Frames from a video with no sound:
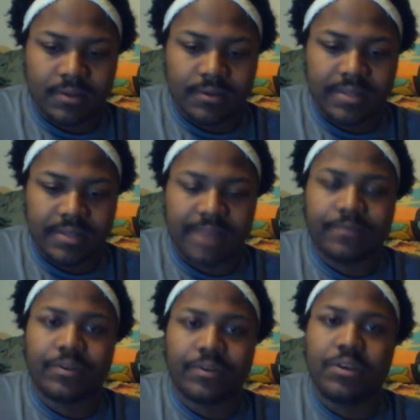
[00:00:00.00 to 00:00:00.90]
That
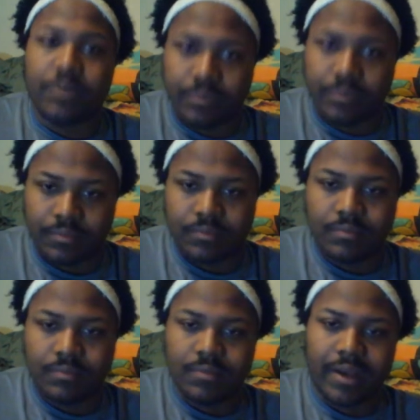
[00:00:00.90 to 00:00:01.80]
for you,
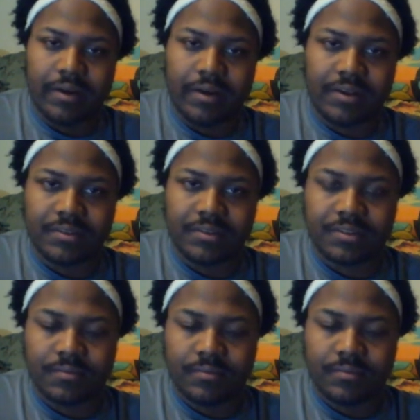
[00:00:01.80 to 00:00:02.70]
my audience,
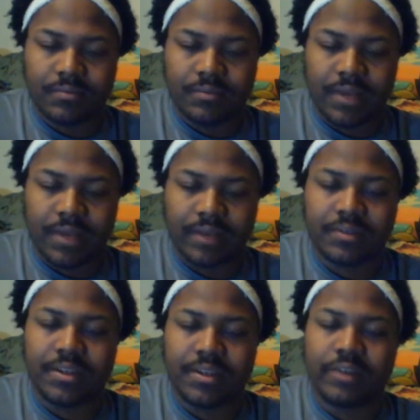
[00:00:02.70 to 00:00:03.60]
my
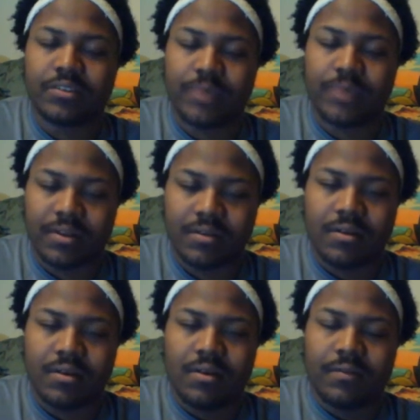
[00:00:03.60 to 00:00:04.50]
dear, sweet
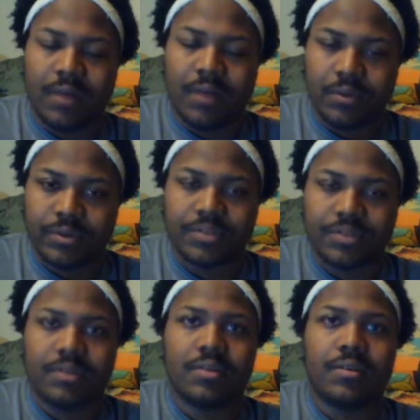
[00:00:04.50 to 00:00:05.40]
followers
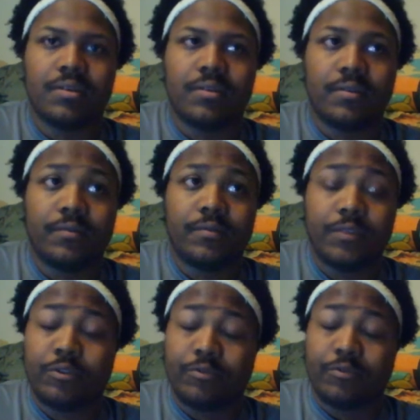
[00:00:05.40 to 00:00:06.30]
and
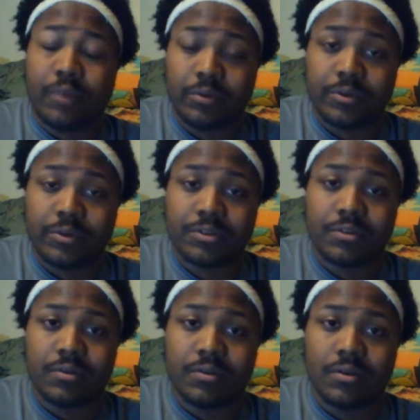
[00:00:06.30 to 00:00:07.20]
future followers,
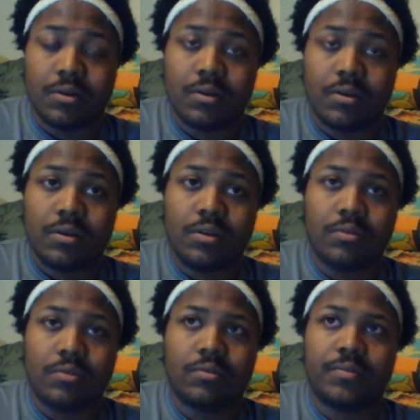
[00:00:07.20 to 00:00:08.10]

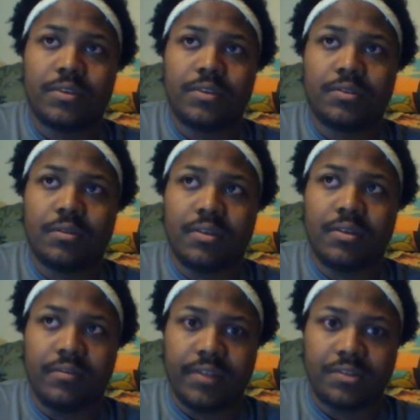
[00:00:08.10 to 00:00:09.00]
you'll be slowly
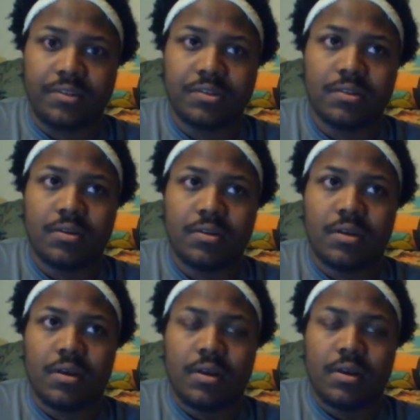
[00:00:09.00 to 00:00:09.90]
convinced
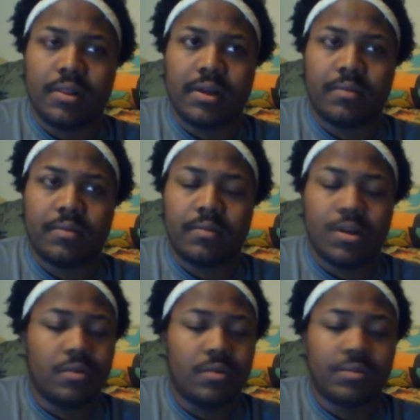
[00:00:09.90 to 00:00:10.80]
that
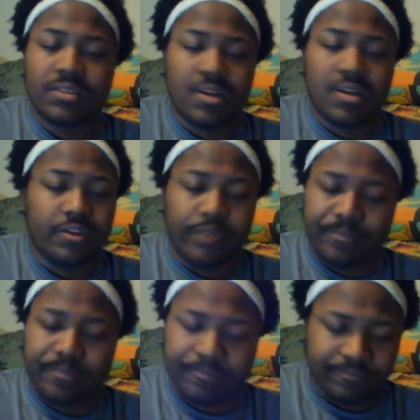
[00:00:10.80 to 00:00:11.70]
no, it's not a dream.
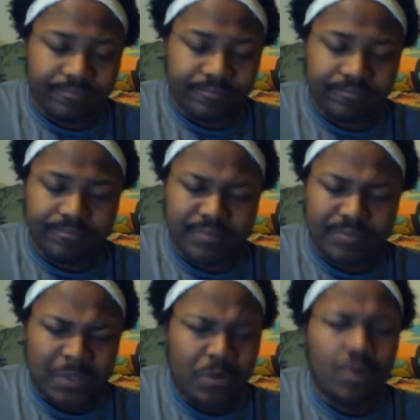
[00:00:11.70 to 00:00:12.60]

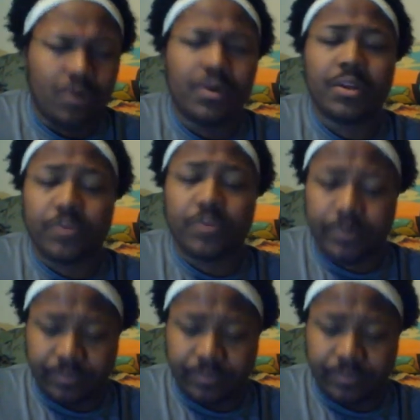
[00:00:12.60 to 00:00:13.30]
No, it is real.